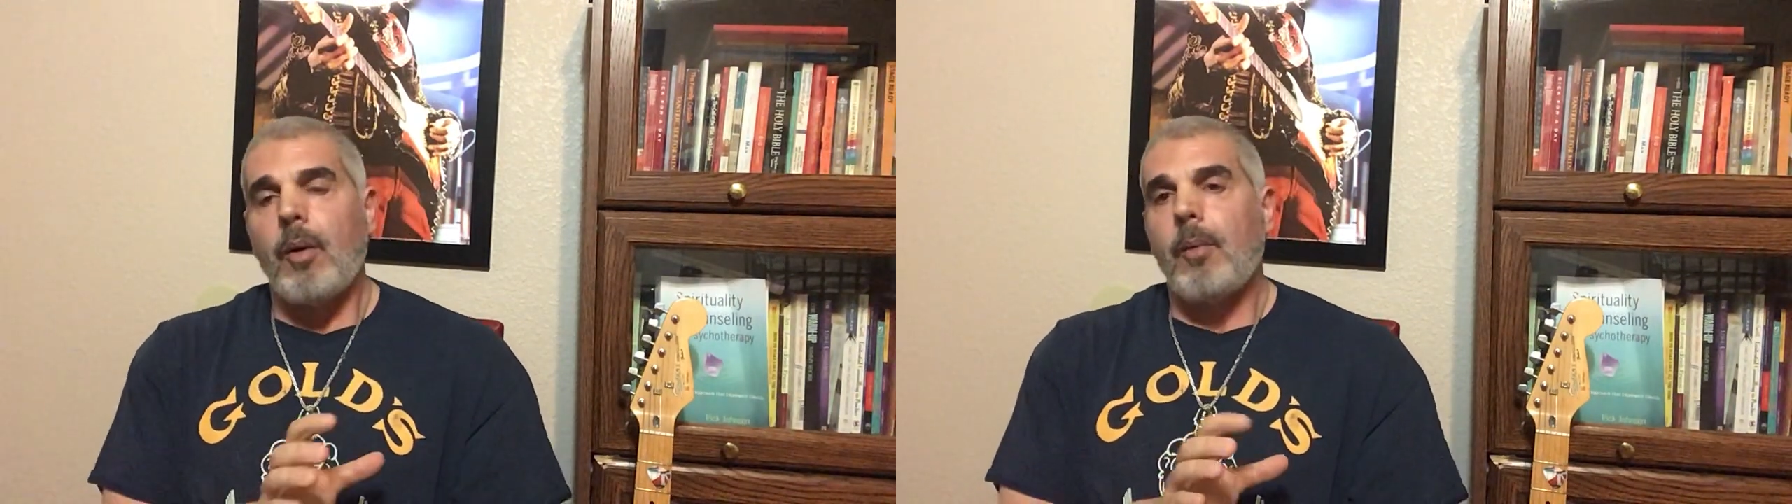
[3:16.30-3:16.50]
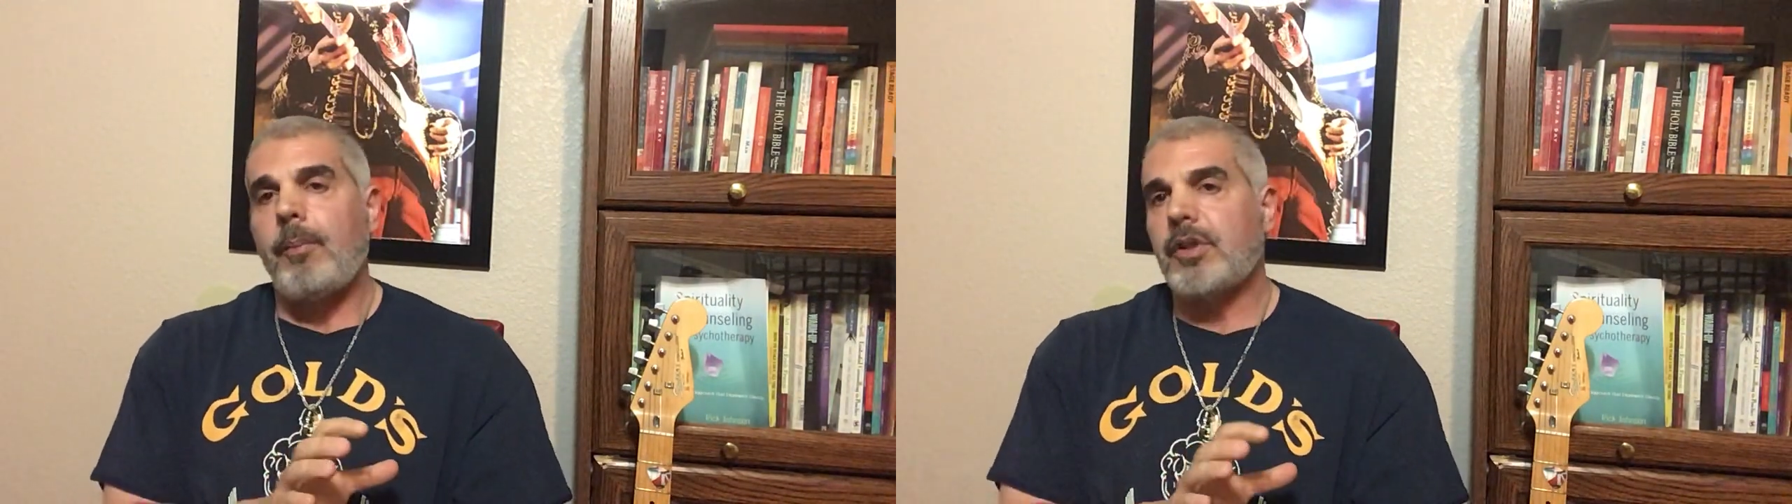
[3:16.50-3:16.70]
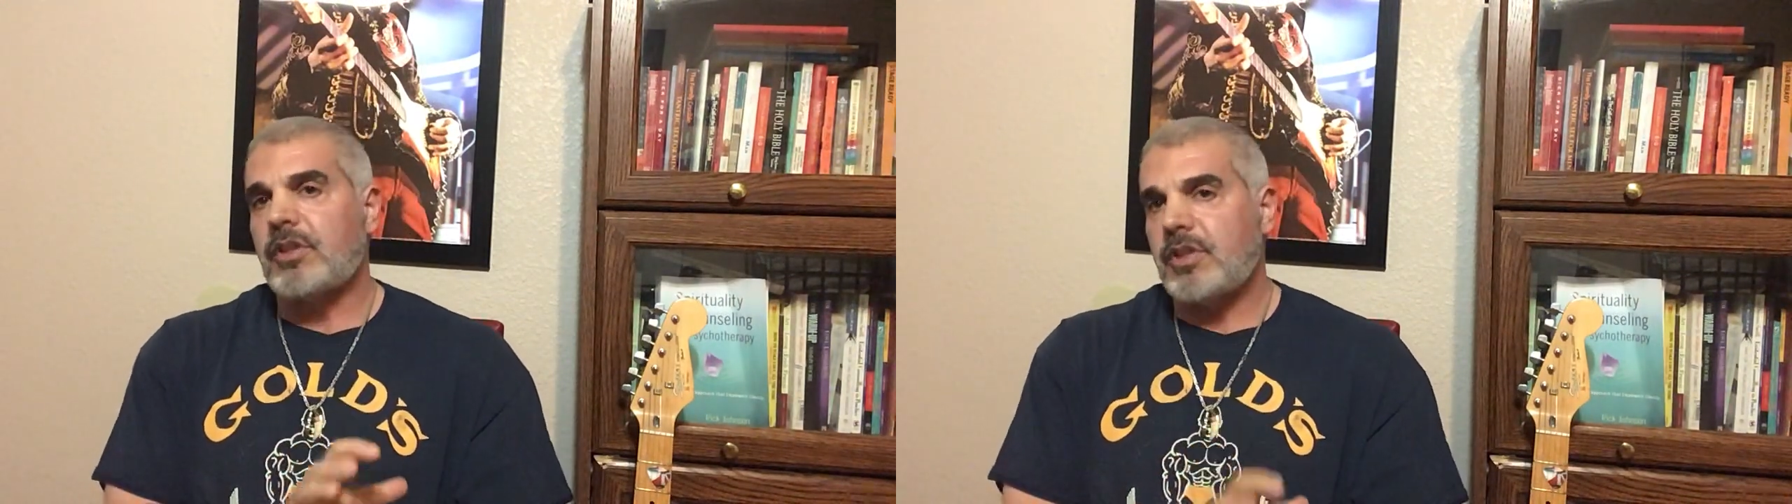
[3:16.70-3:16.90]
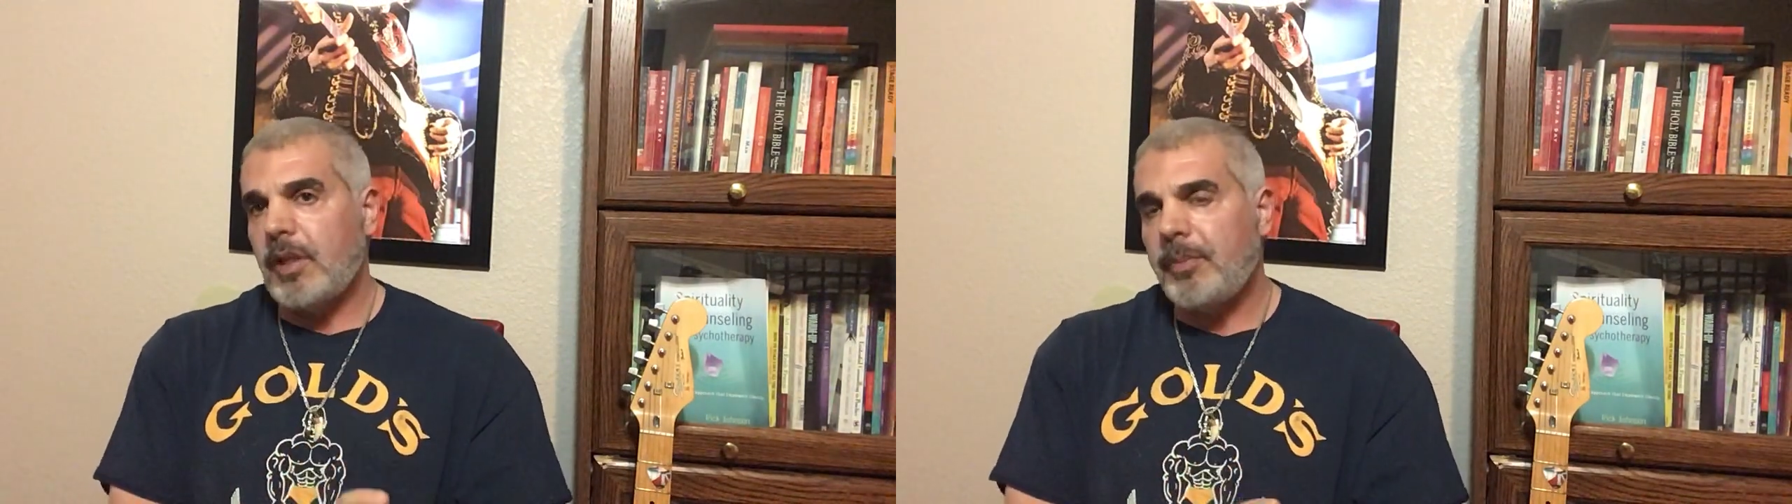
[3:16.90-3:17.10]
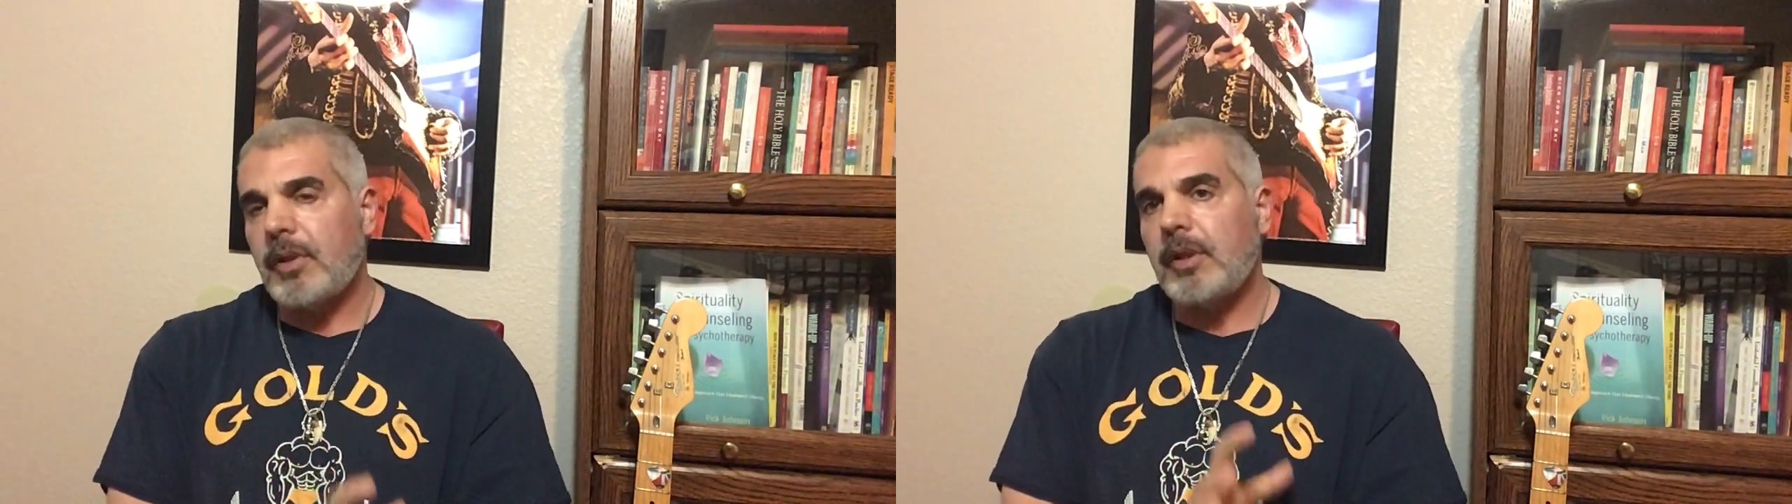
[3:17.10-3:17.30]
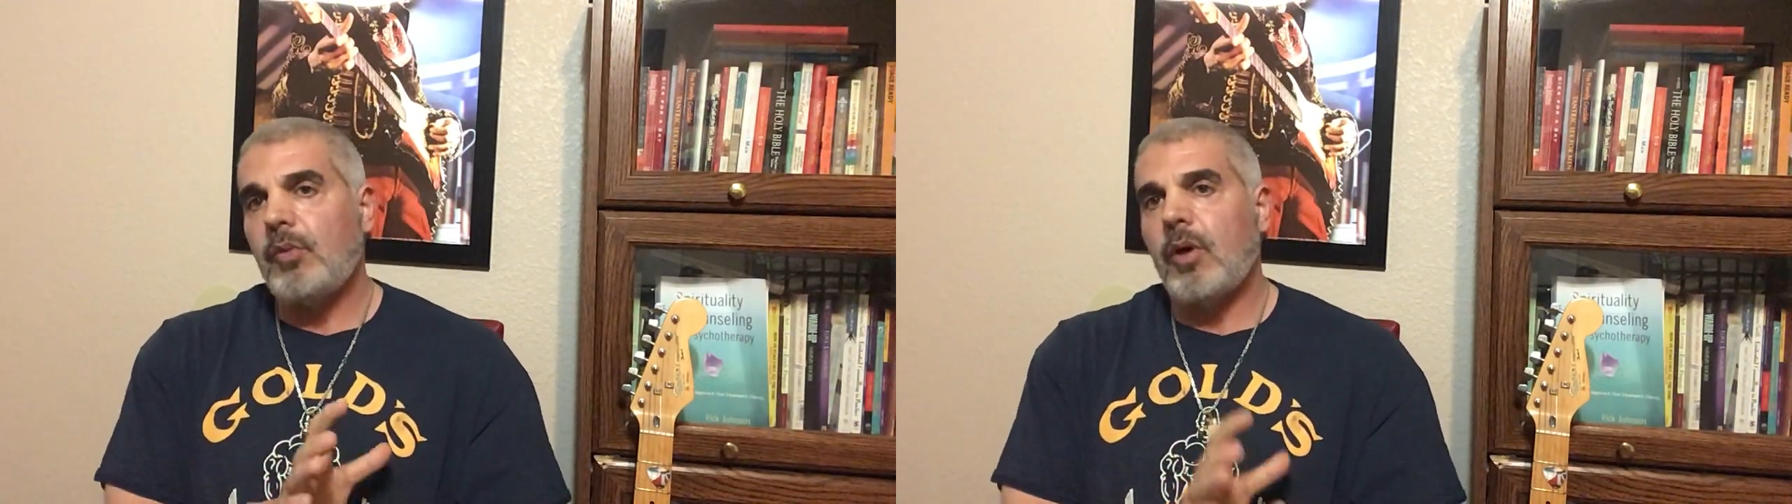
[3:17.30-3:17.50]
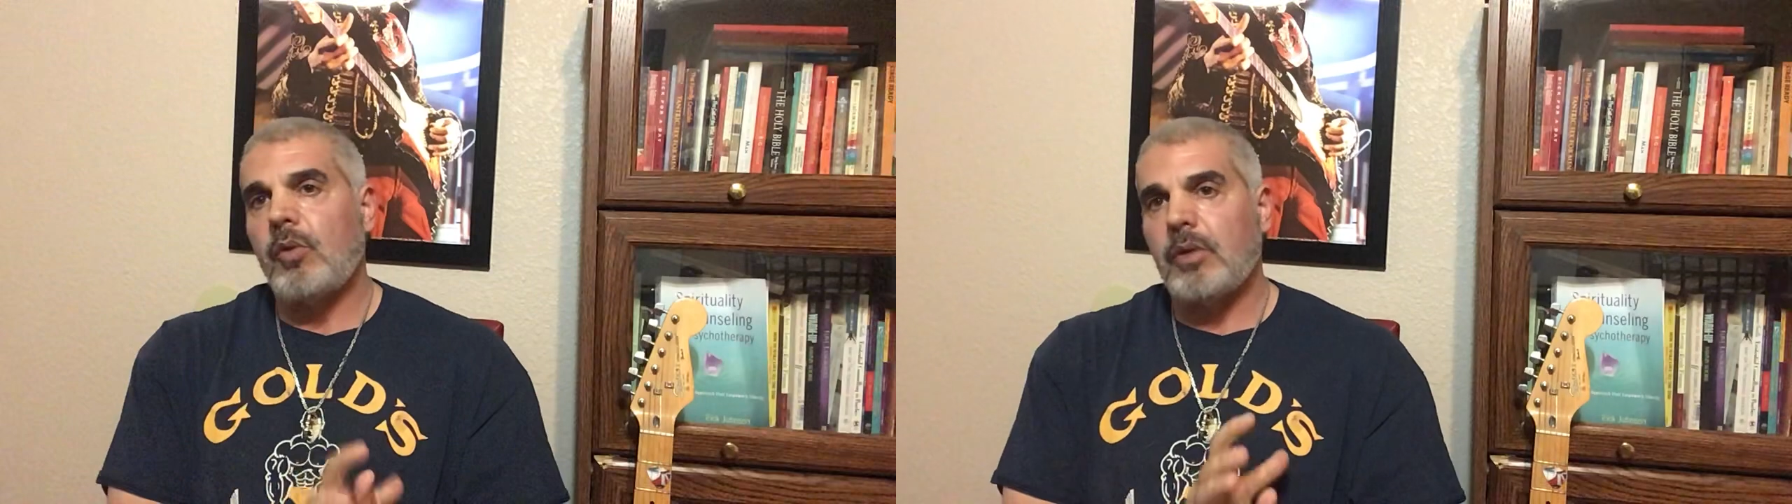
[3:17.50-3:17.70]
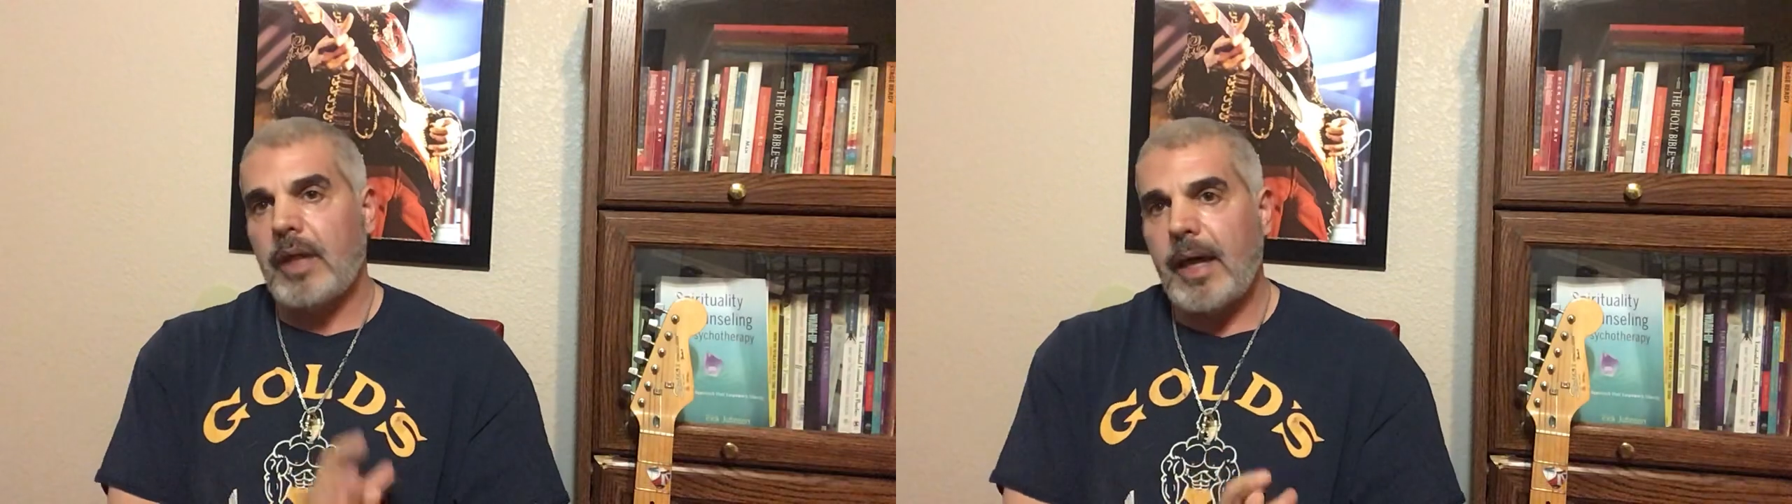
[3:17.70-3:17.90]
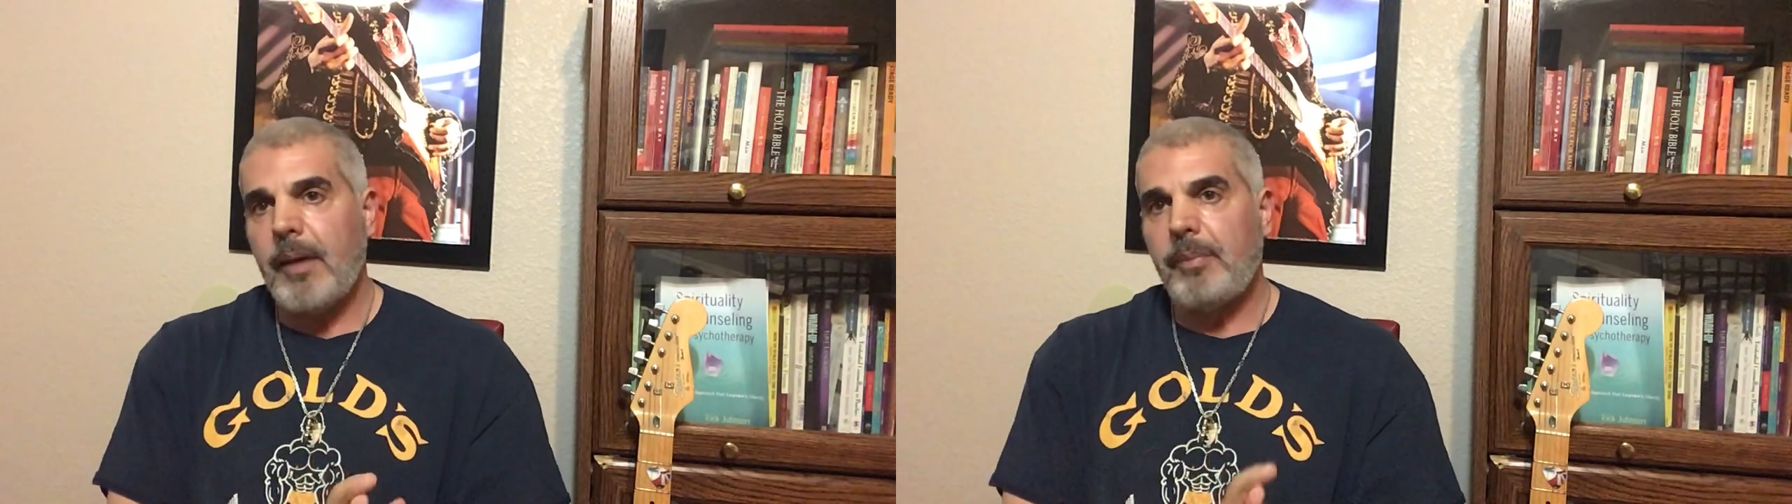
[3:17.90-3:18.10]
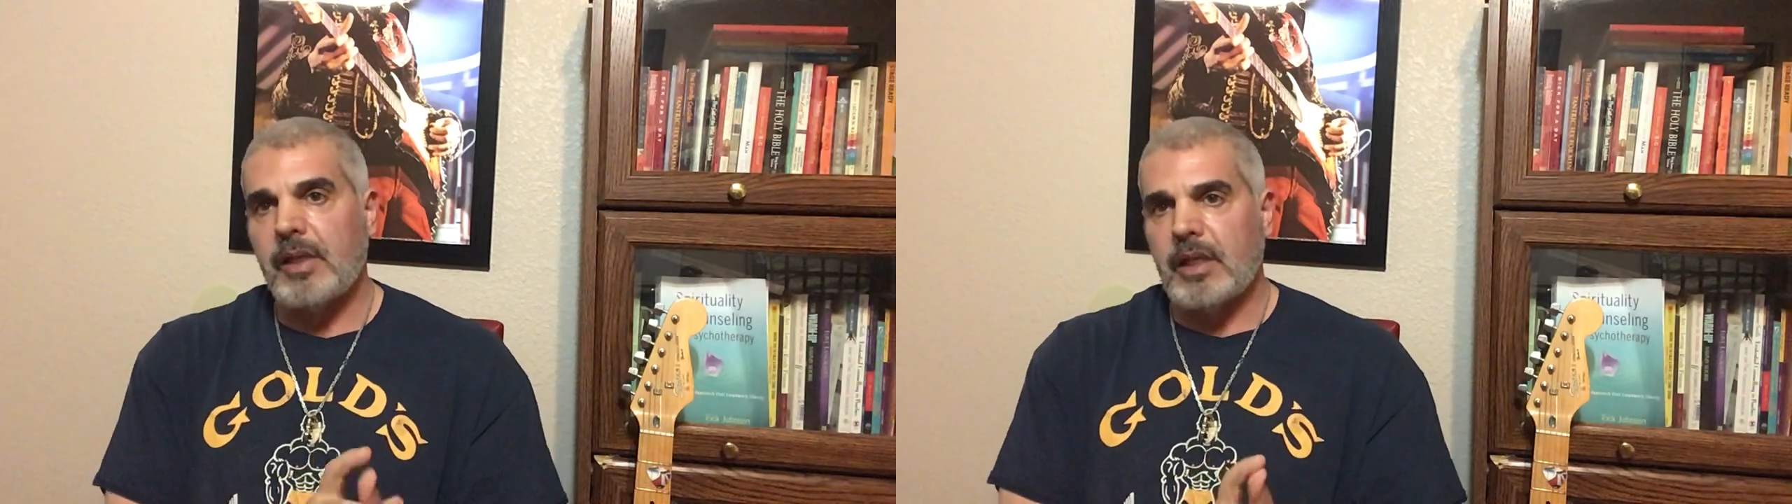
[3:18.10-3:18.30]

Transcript: But typically what will happen